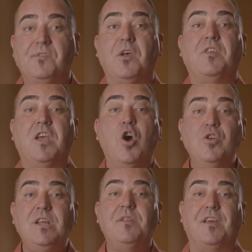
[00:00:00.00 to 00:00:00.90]
So the
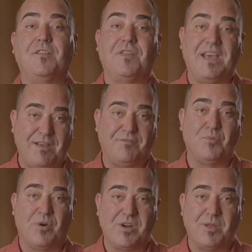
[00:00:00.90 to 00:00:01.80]
only thing that they have to
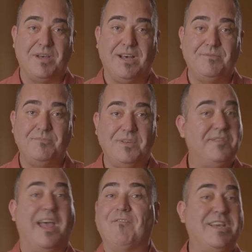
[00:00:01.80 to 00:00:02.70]
worry about
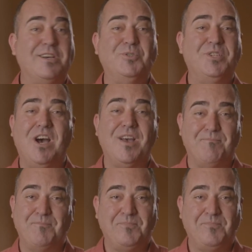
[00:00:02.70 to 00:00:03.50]
is having a good time.